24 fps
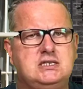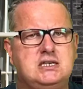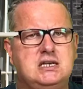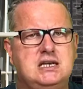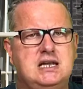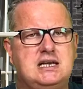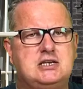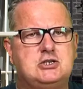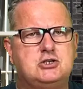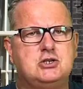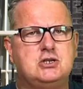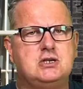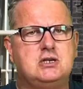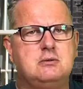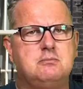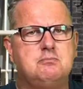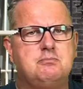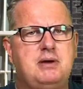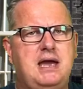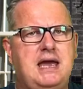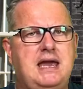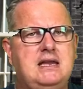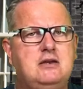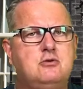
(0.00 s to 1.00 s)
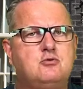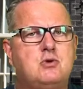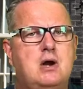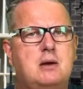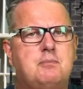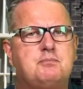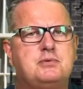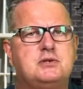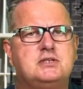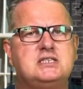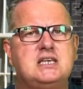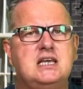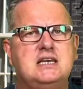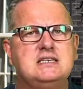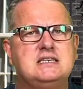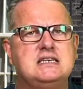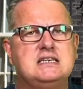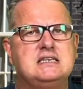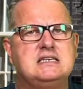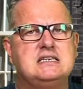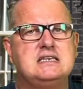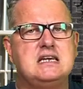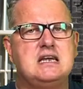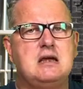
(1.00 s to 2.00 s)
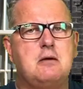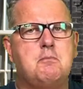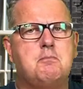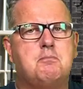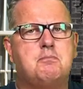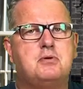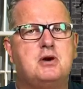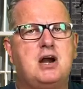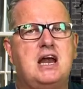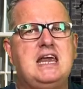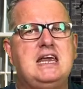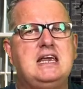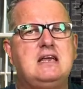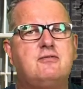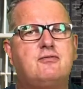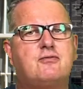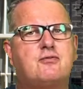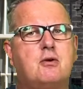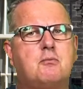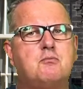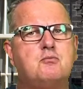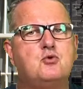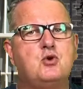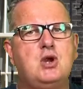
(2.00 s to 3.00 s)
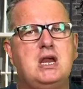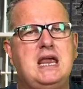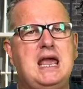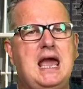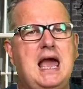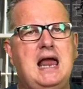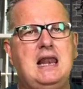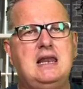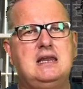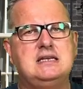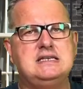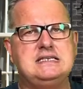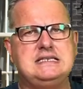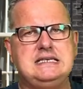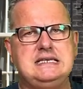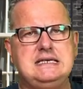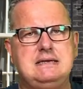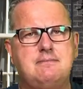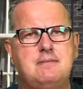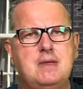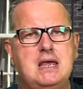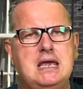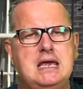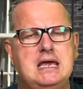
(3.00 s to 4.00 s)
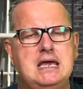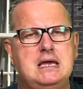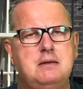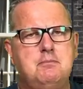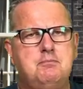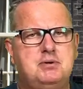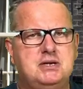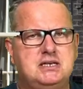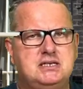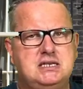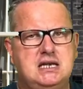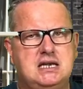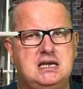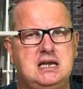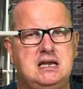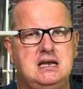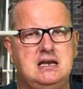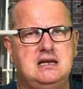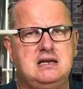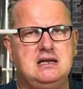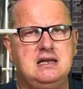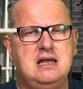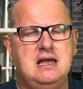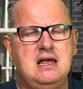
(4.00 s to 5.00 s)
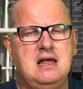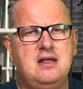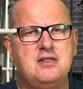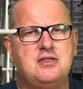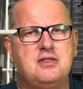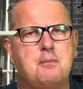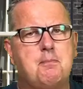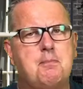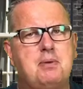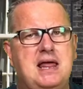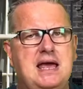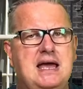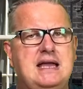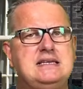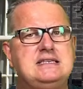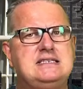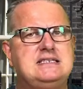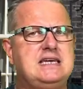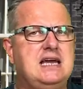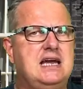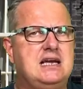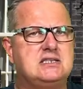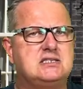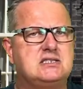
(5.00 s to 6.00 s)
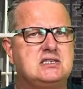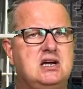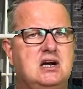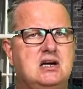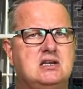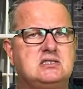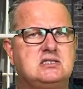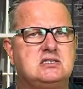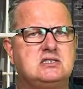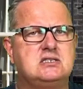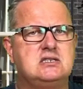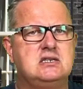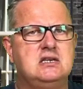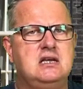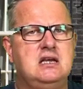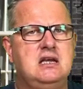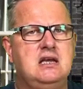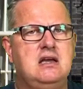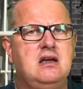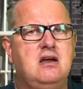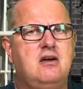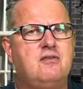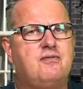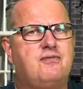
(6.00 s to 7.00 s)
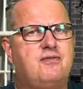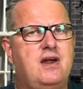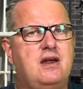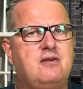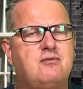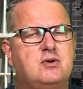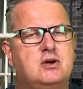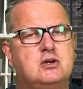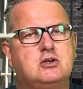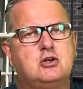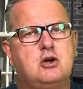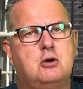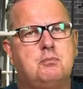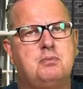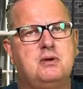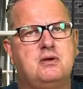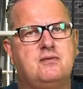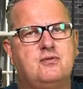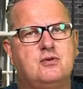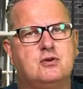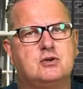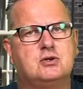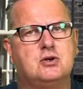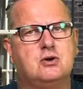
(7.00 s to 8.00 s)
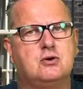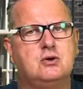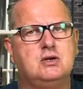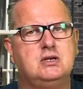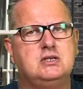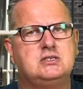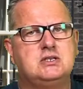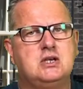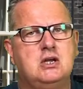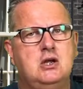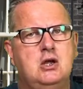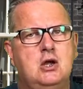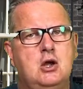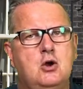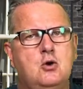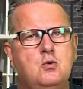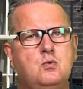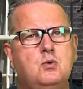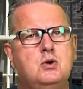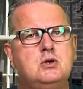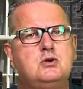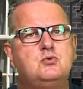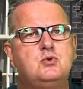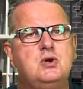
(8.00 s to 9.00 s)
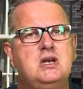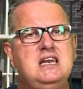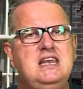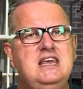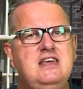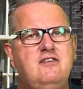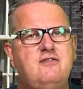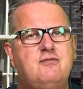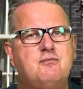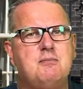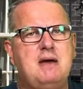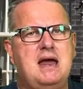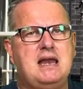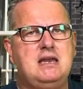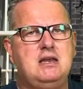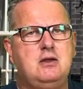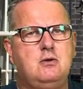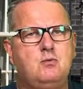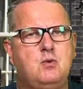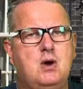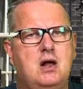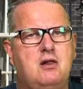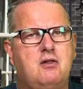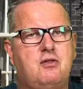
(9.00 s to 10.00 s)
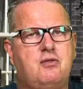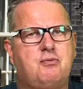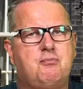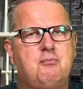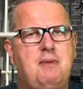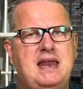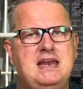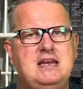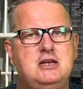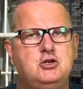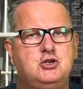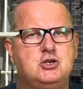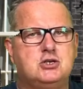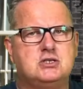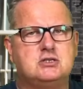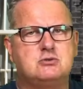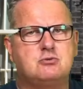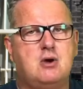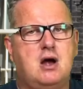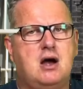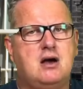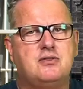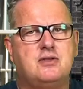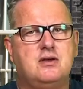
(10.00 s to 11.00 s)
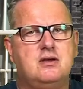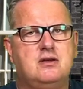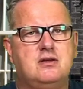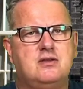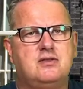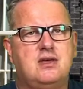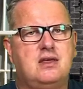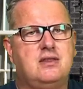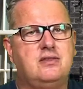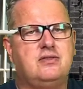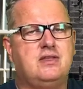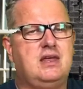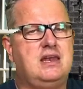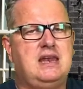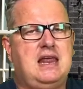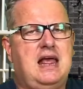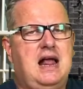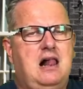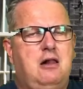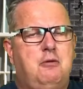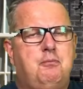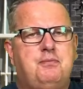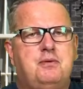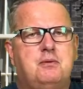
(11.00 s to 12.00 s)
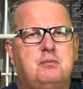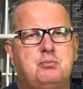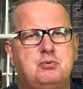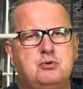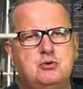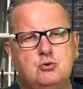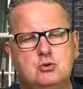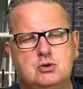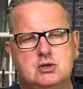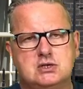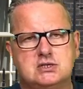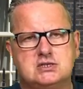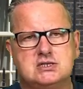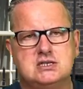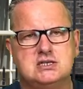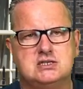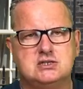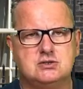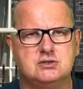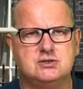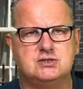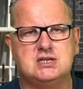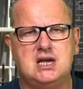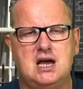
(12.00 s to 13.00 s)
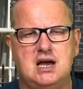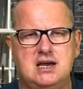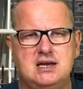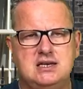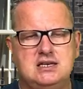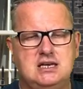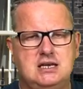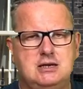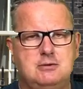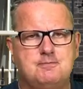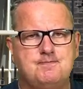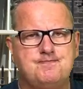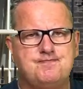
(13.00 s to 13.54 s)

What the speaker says: election campaign represented a break from reality. In particular, the planned tax cuts, a favorite topic for Tories, would relieve many wealth managers rather than help the poorest in society.